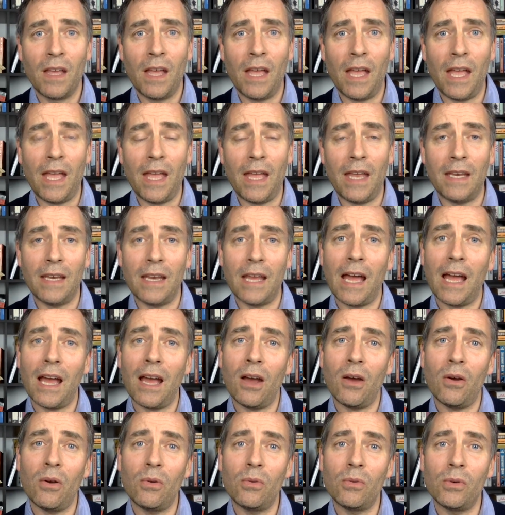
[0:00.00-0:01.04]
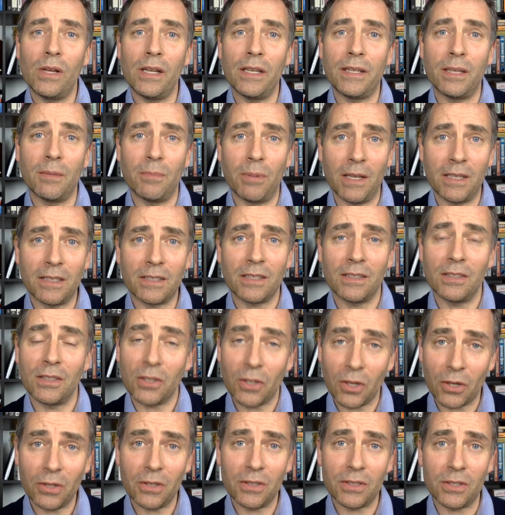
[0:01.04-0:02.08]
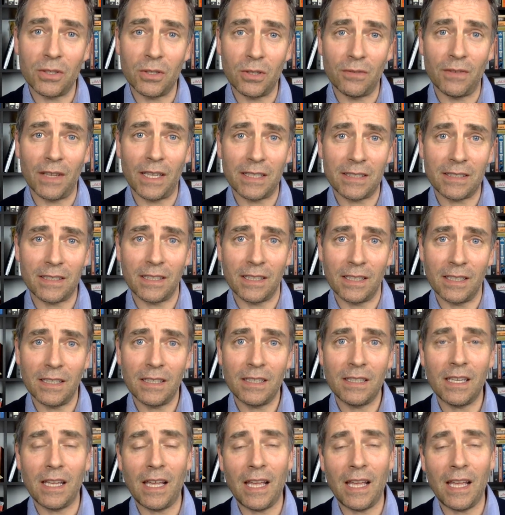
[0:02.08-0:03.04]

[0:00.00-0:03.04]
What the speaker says: and how it depends on the currency you're investing in,